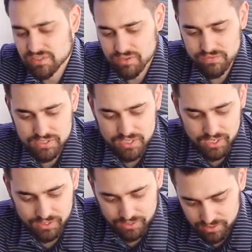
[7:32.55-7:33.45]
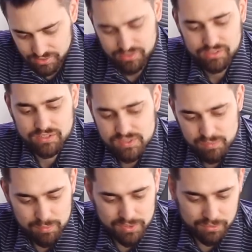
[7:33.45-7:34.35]
of the tank. This is
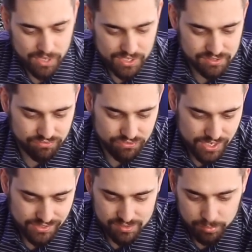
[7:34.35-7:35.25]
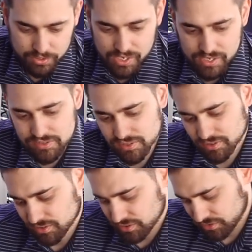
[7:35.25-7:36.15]
my big box of frag supplies,
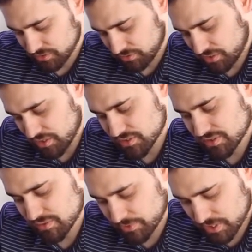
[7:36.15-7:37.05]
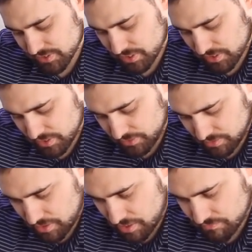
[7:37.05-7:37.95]
supplies that I like
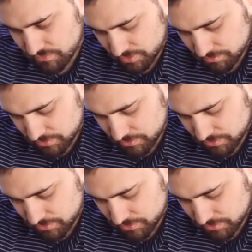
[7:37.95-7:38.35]
to have when I'm